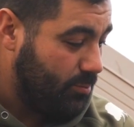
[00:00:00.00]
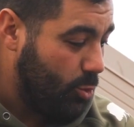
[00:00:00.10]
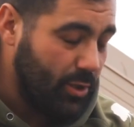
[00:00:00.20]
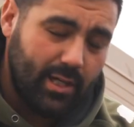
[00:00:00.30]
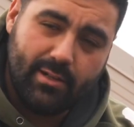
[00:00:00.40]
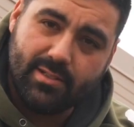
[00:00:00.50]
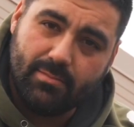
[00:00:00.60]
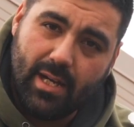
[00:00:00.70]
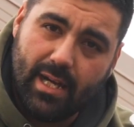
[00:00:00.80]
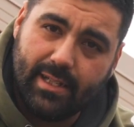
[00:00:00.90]
water and
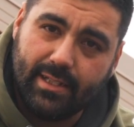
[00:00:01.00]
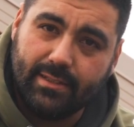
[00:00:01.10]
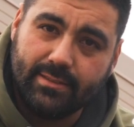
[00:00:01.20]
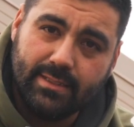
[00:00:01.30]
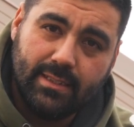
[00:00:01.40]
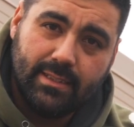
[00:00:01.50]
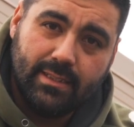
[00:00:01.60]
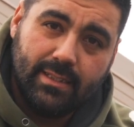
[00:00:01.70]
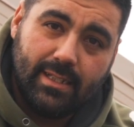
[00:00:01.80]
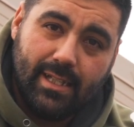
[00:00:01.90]
some mud and
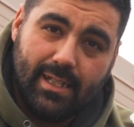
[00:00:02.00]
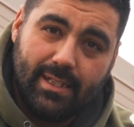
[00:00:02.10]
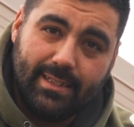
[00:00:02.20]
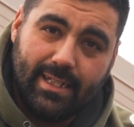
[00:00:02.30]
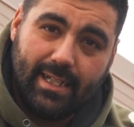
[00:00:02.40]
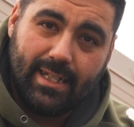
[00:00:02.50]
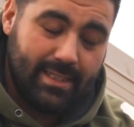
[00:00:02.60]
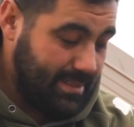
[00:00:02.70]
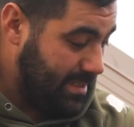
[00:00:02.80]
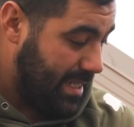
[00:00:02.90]

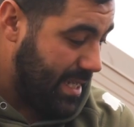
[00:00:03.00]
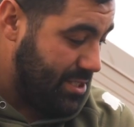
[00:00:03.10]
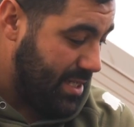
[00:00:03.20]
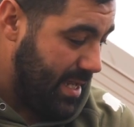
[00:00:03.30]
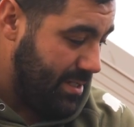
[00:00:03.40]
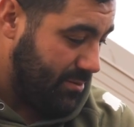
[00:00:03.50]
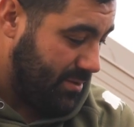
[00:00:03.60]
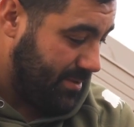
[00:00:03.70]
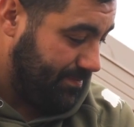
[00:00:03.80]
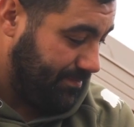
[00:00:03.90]
see how she handles.